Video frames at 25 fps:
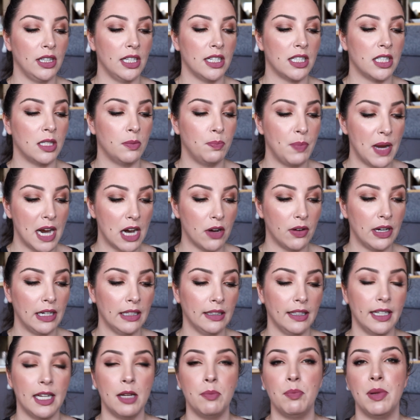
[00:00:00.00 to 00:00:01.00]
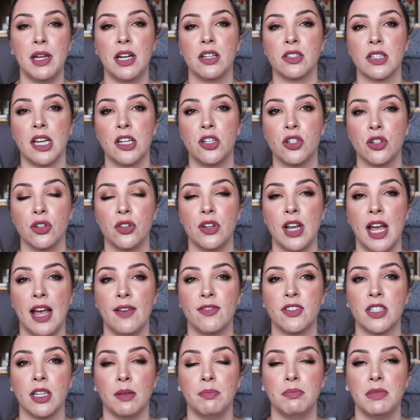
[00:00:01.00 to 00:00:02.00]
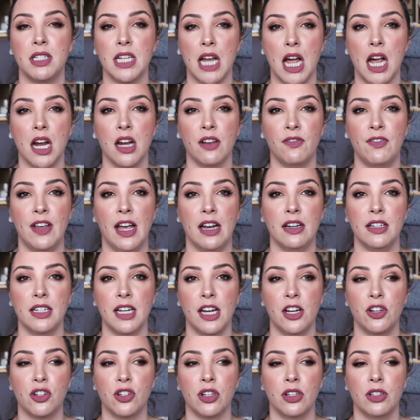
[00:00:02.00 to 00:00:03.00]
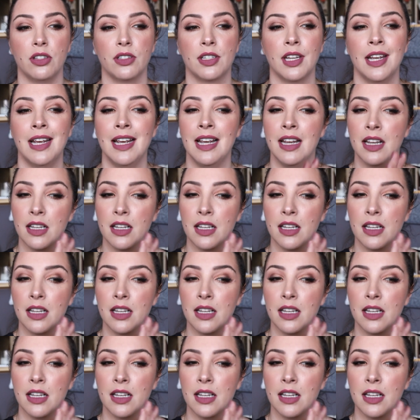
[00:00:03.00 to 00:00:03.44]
this sparingly because I do have some darker foundations